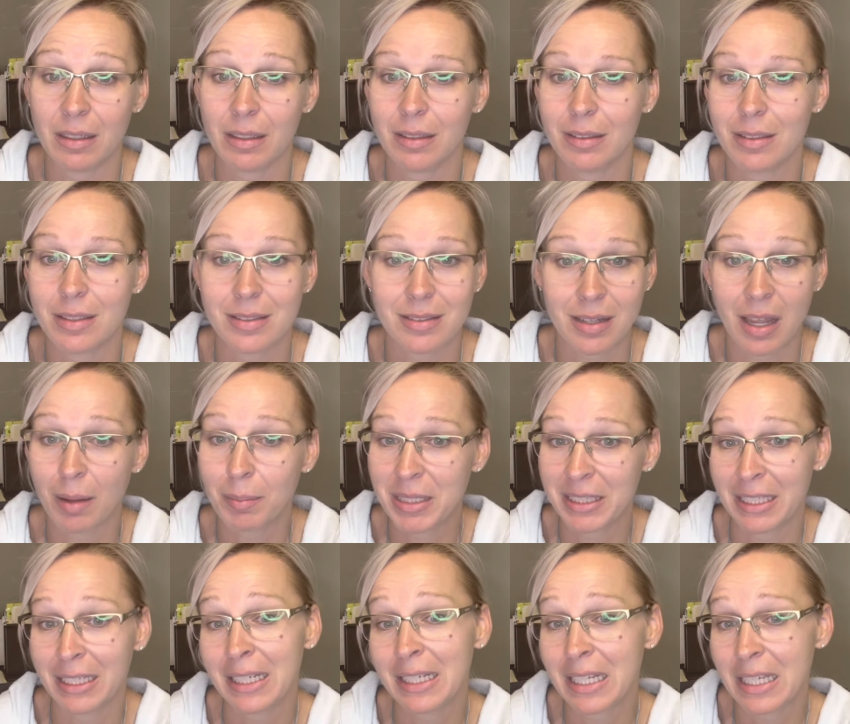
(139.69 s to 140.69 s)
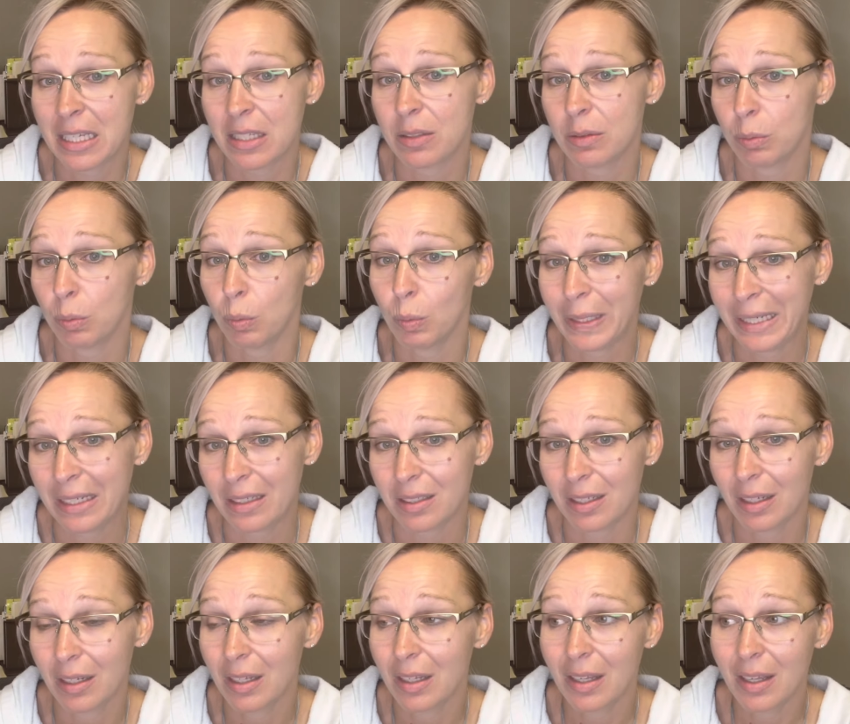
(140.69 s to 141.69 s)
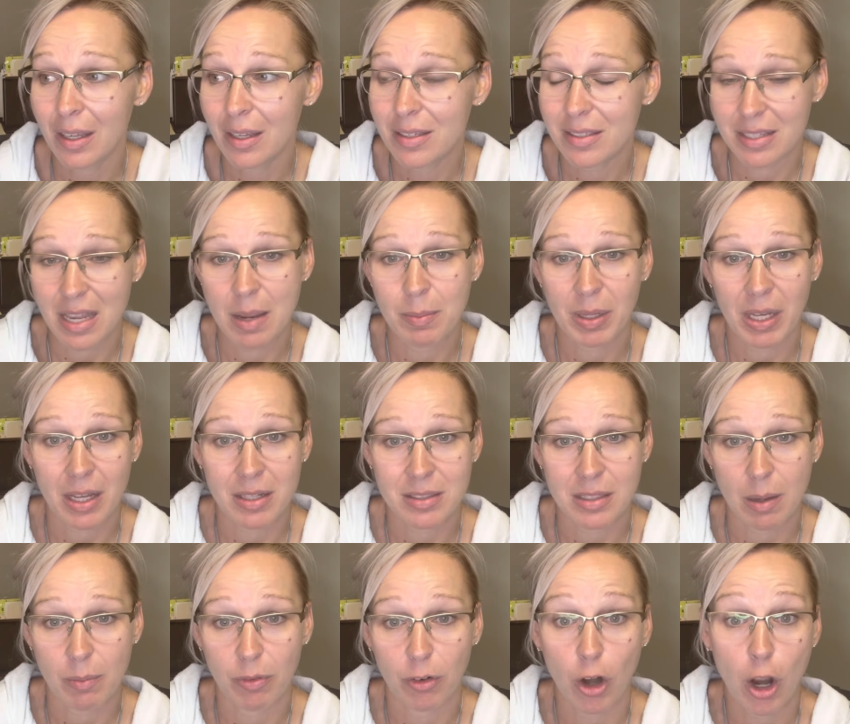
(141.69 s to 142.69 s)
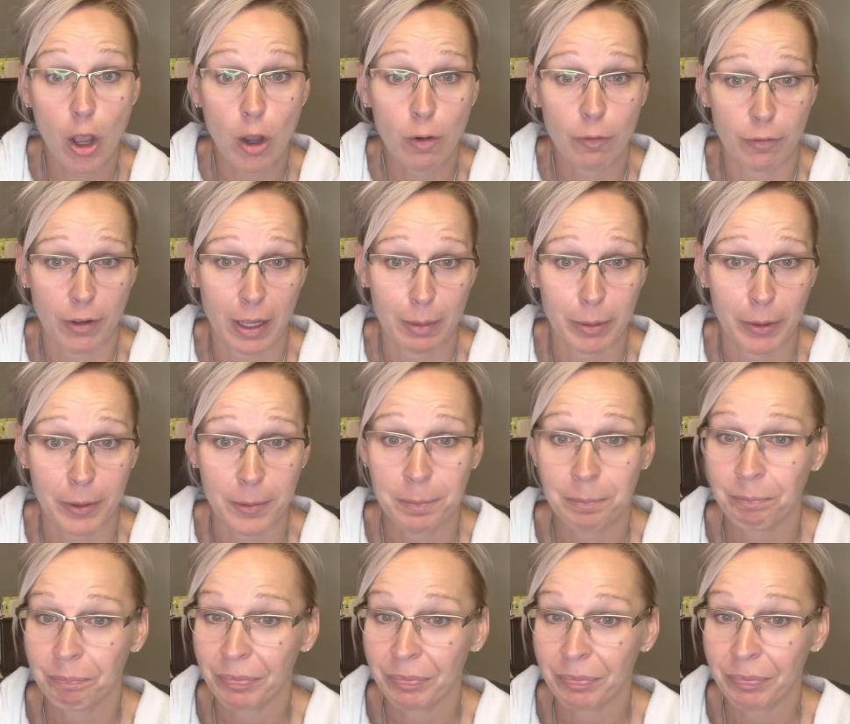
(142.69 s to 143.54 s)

does not mean that it is wheat. Same concept for oat fiber.